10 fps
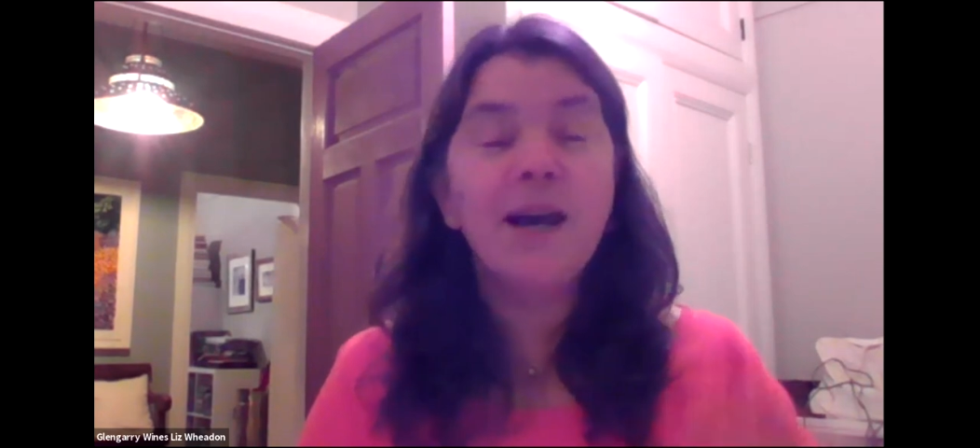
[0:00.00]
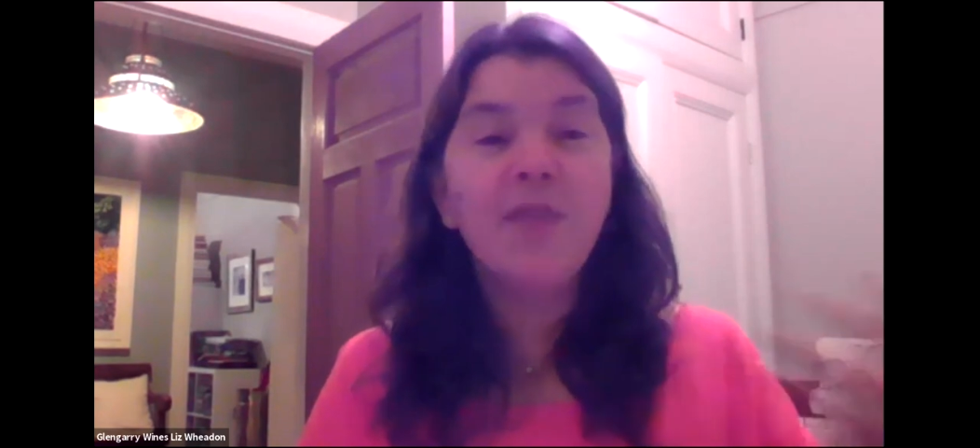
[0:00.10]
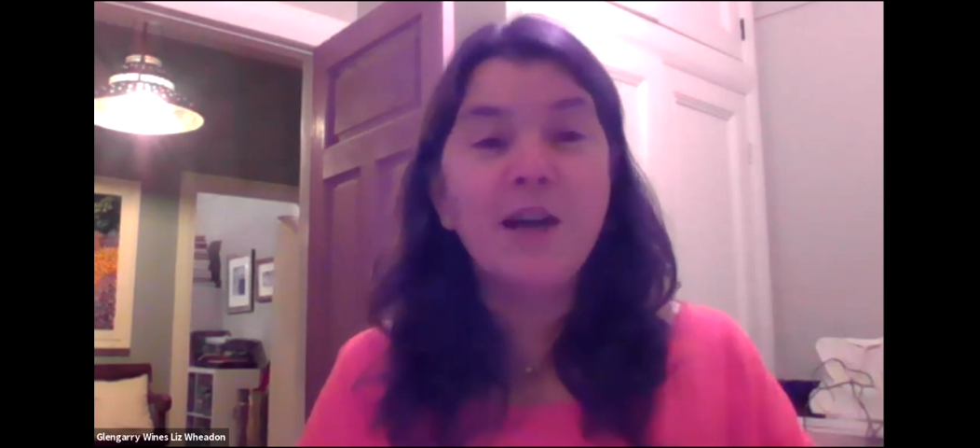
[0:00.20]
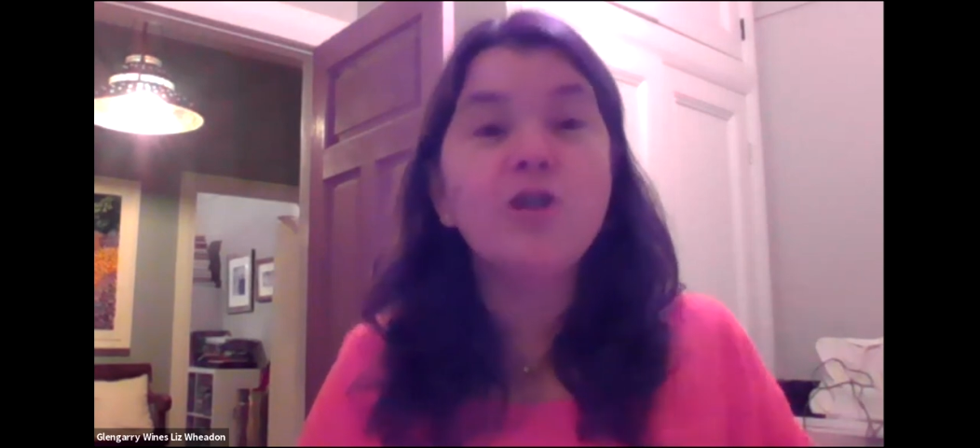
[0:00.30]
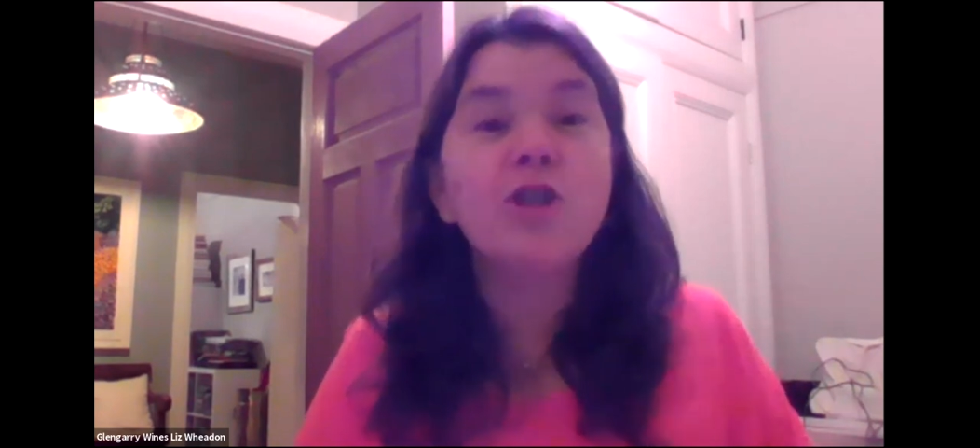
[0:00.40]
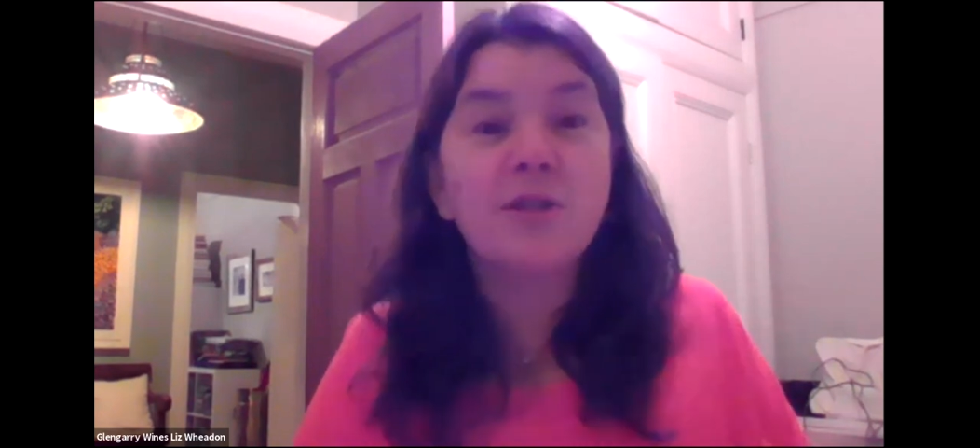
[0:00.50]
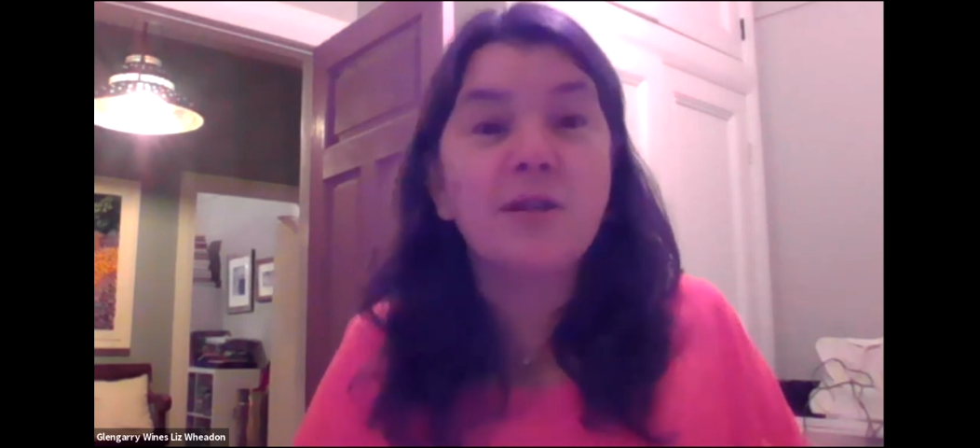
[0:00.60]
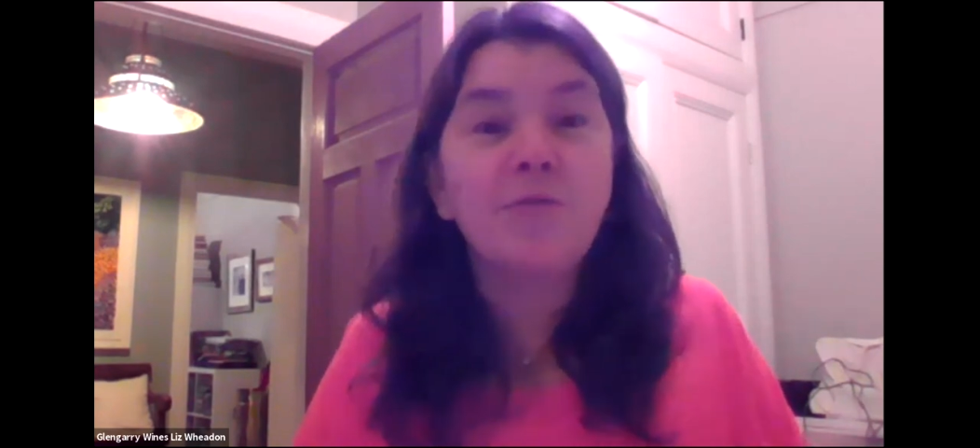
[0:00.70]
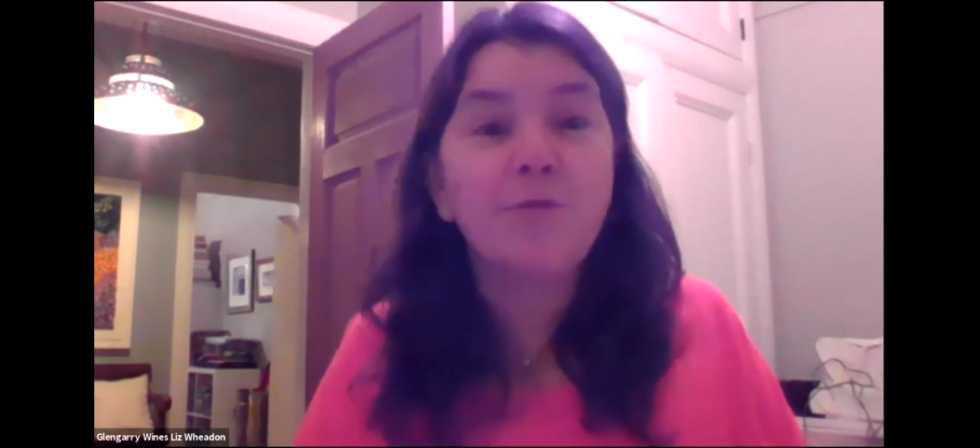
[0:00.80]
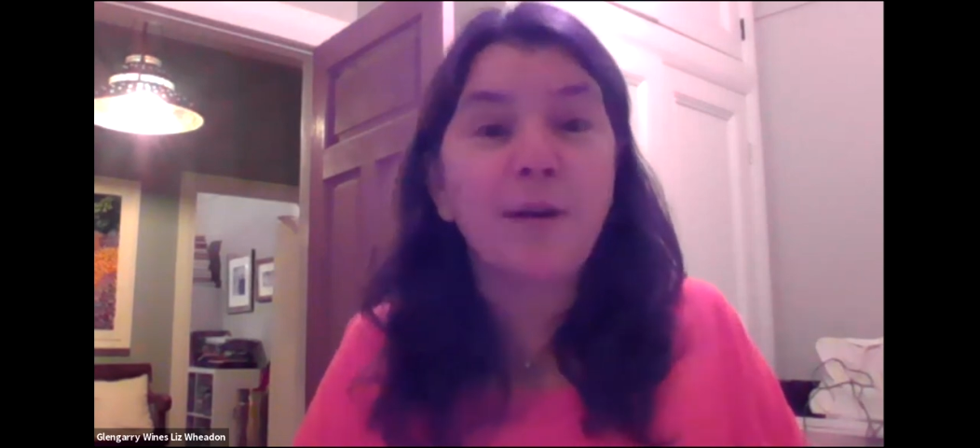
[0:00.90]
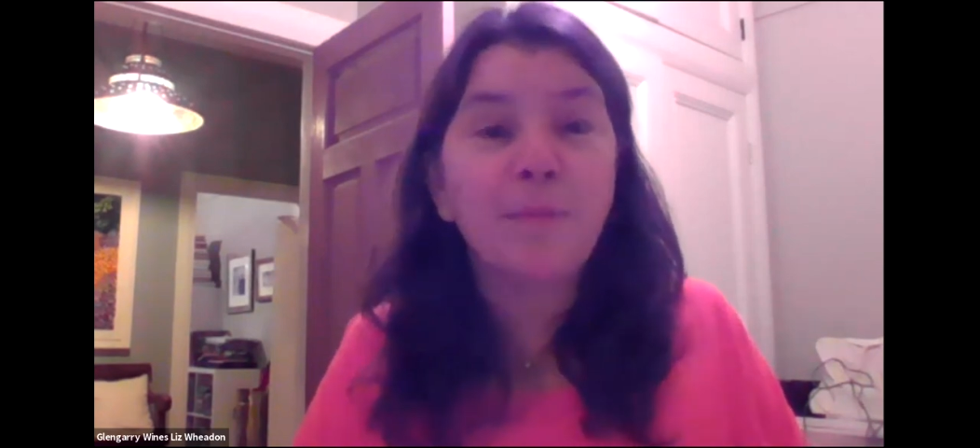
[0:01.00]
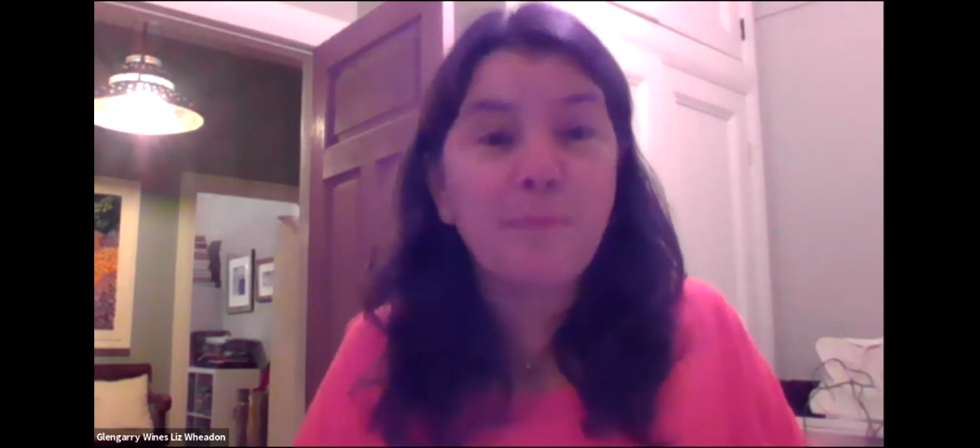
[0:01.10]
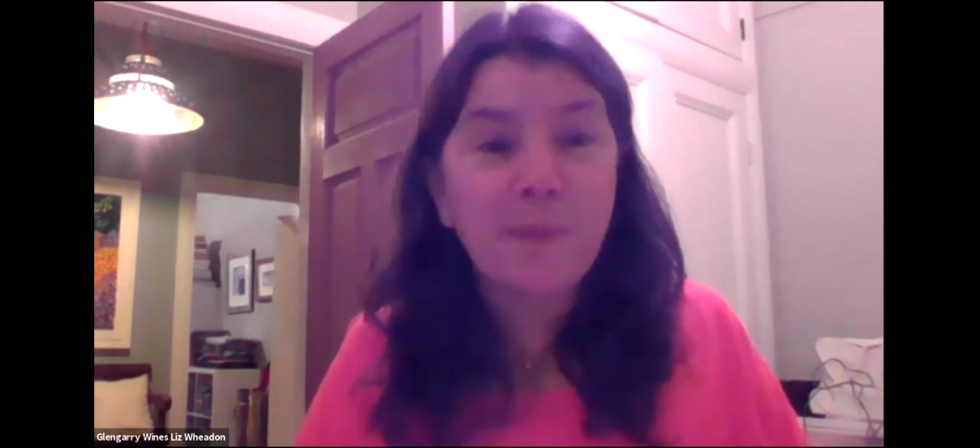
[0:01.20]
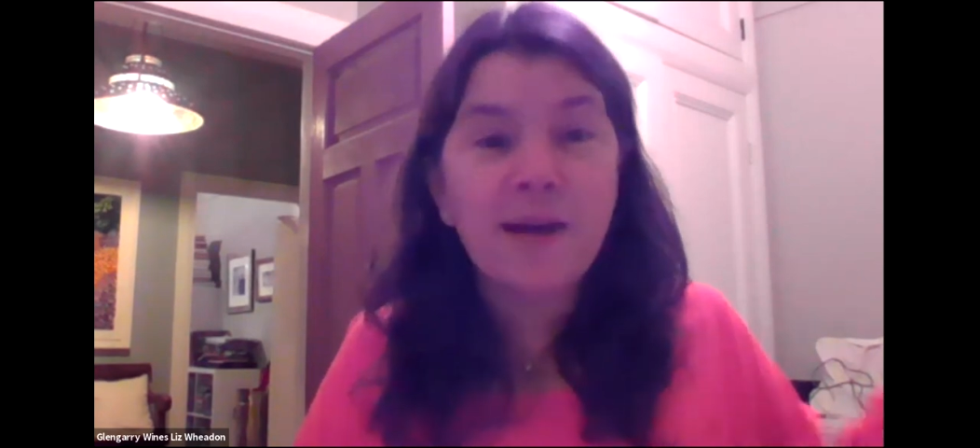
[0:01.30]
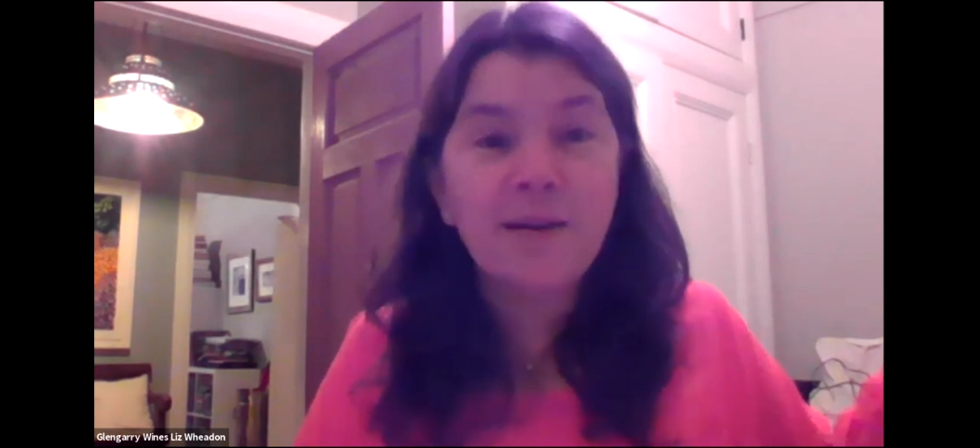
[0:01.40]
they're just different,
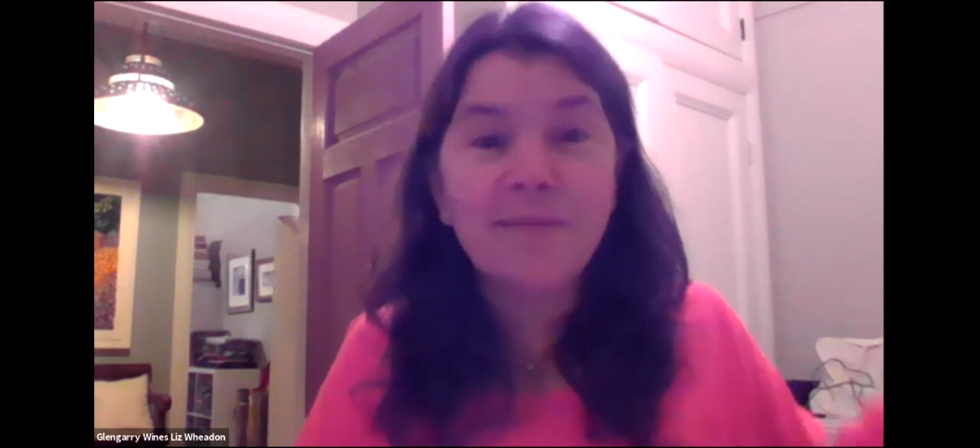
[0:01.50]
but